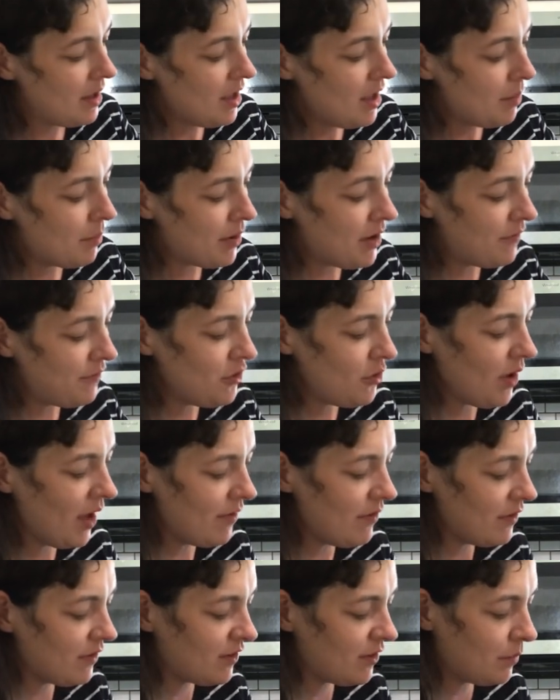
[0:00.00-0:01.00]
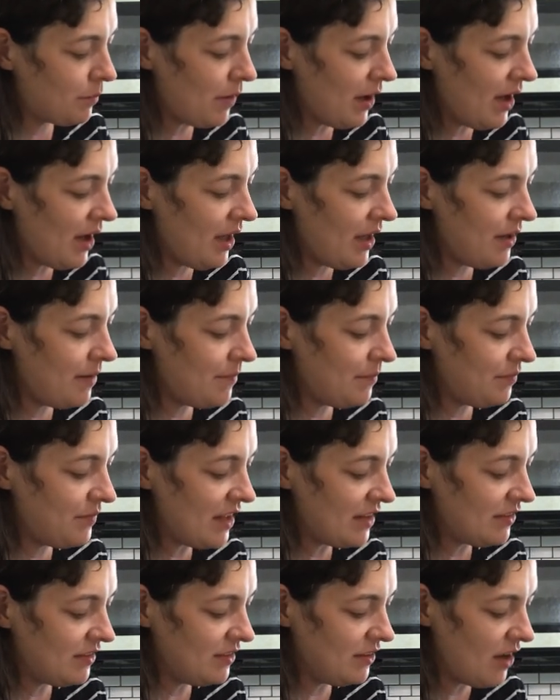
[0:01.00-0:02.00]
But if you have a spot
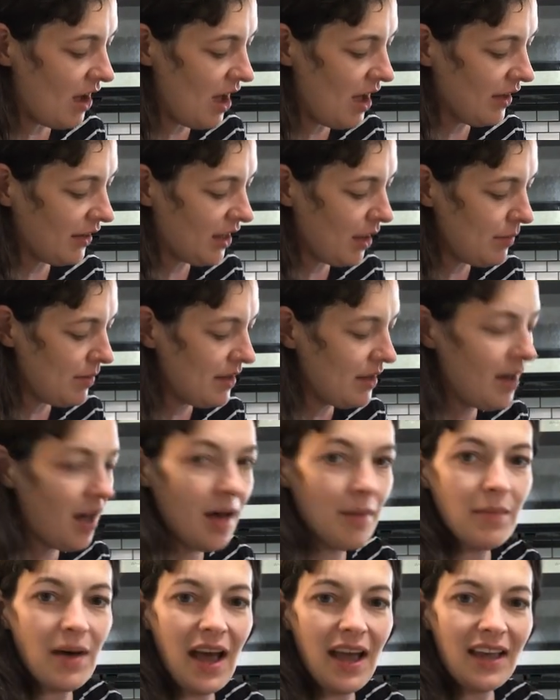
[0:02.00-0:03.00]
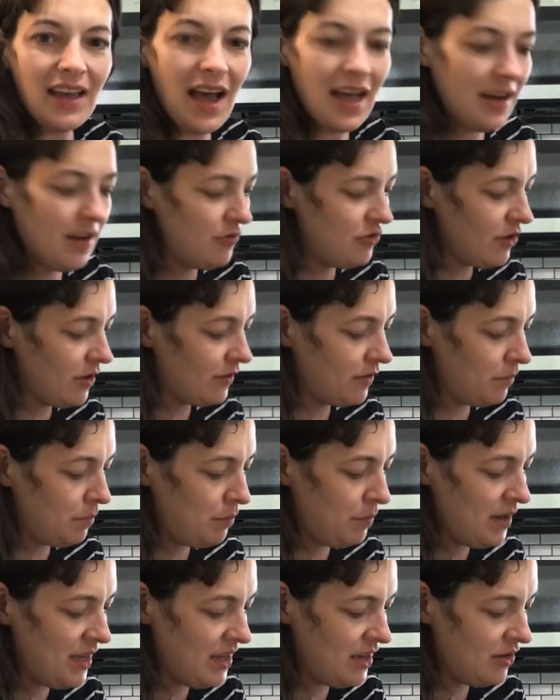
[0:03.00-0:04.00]
that's not coming up, I kind of just
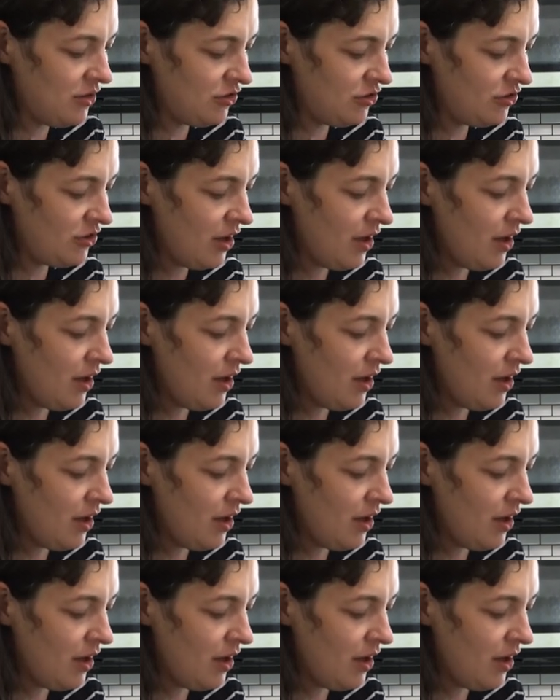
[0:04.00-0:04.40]
pinch